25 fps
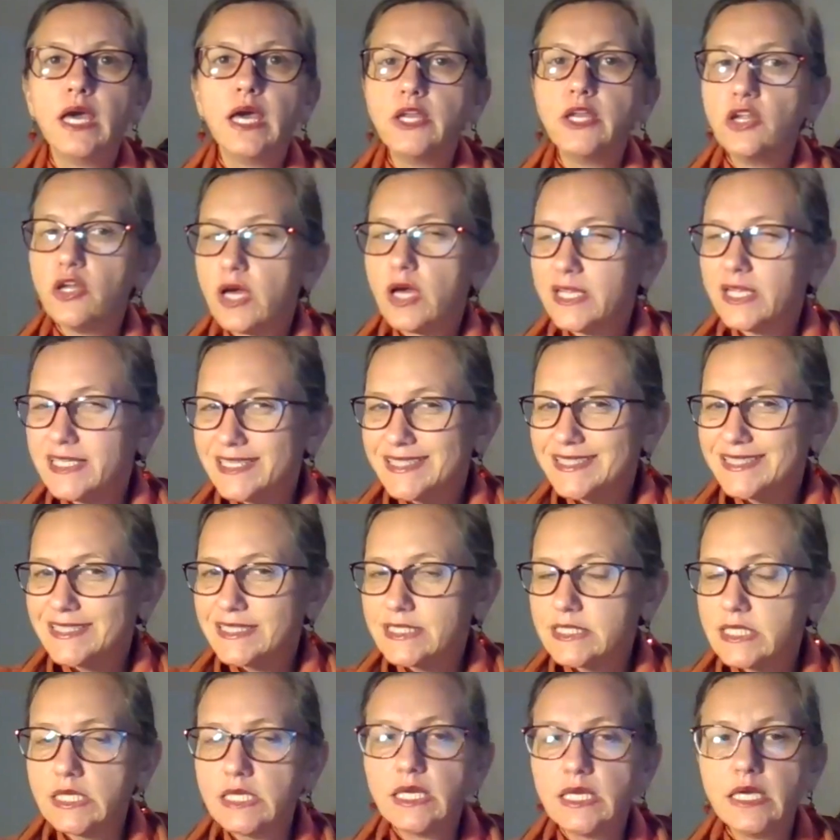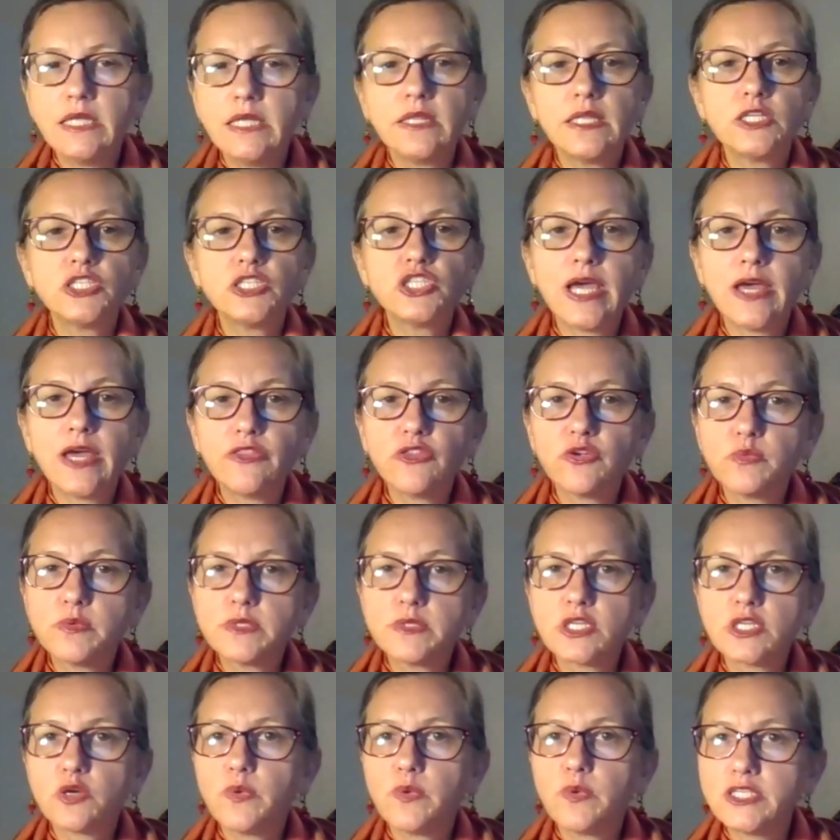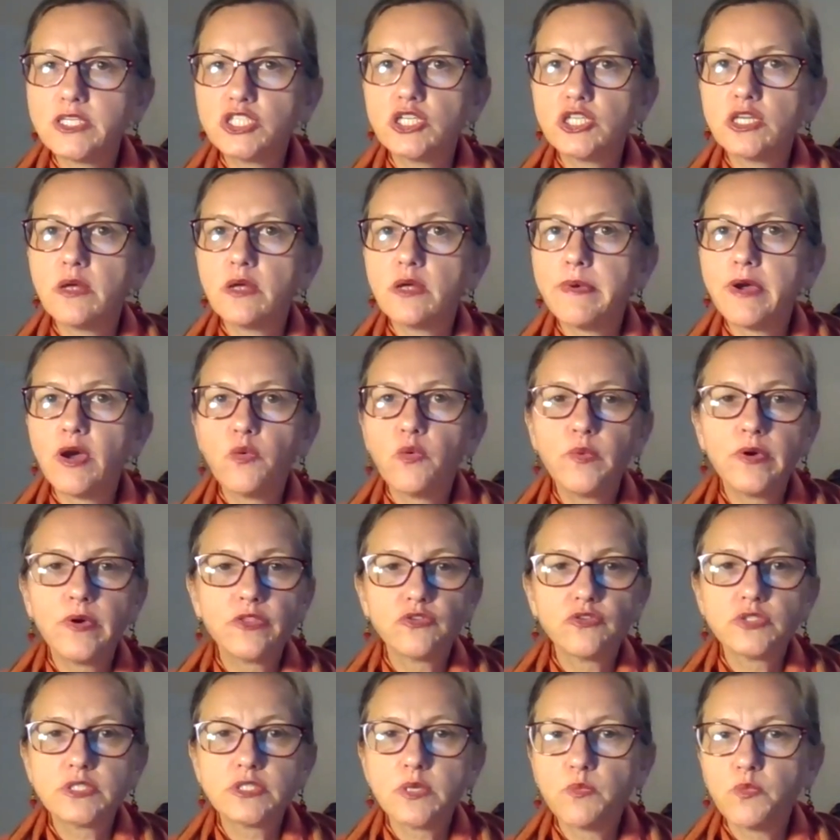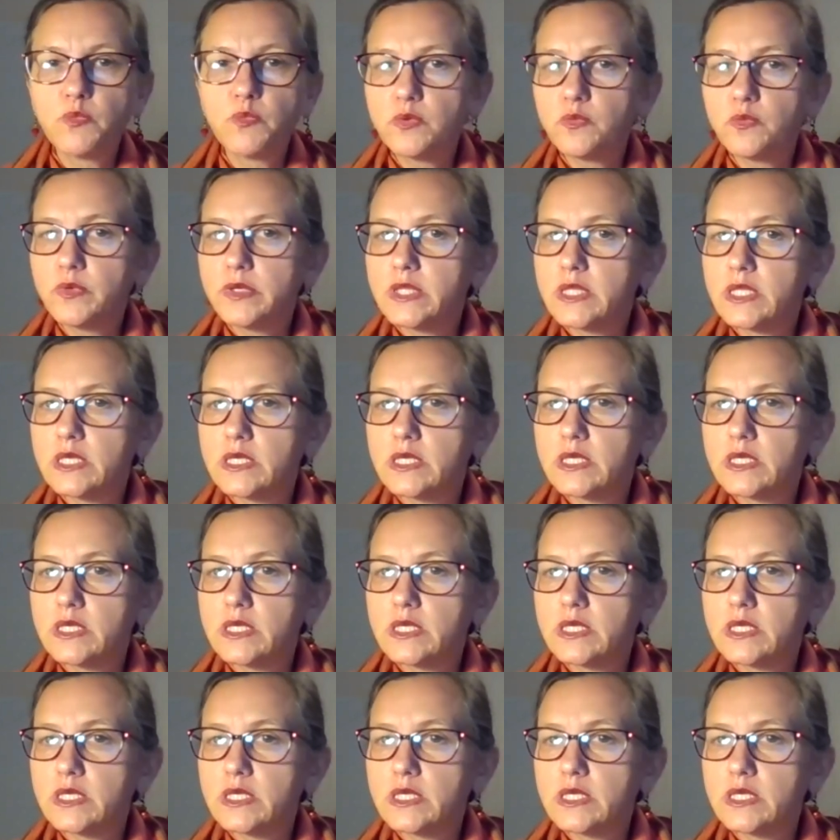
And I did see in the chat there was a question about whether someone with